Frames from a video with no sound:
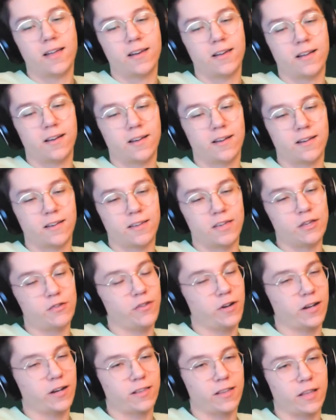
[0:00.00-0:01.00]
and he
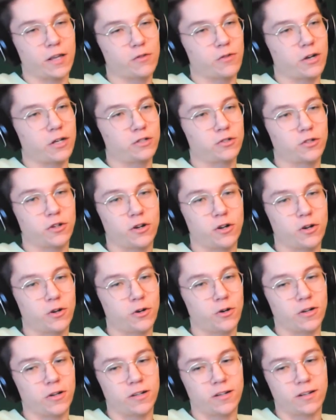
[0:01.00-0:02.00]
invited like
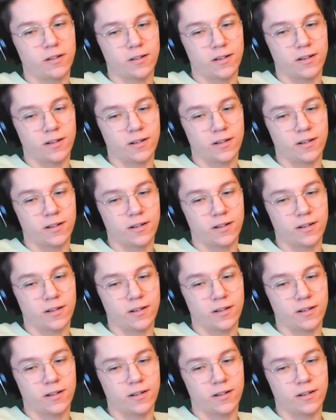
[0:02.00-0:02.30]
Retro and